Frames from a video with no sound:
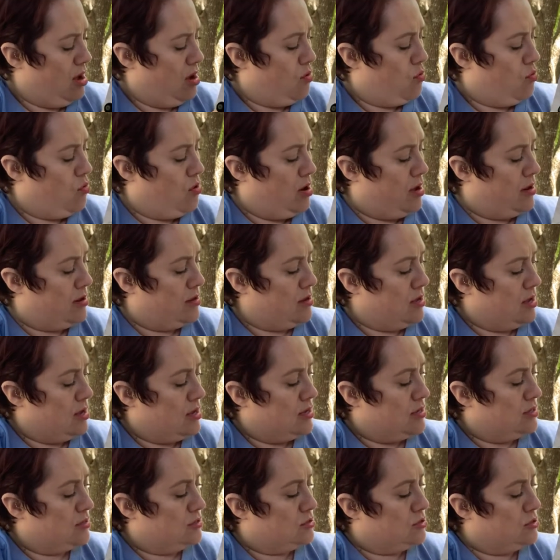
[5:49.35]
1,
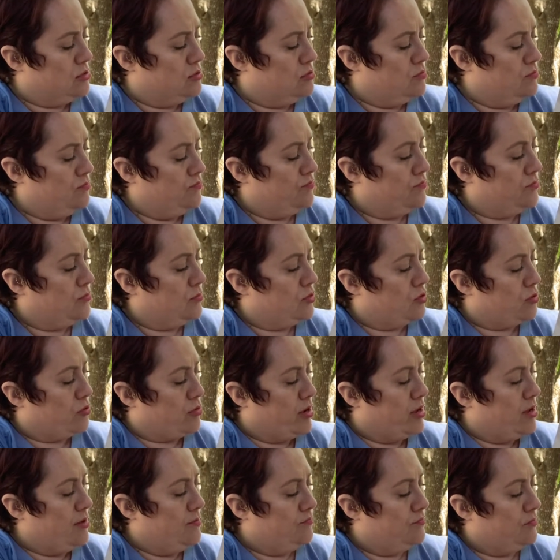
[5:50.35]
2,
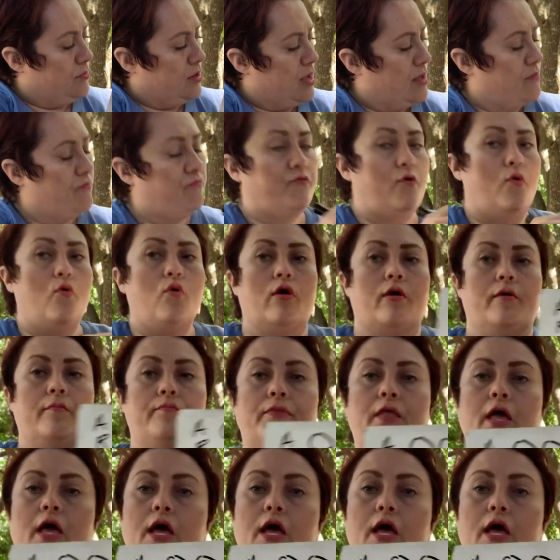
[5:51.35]
3, and 4.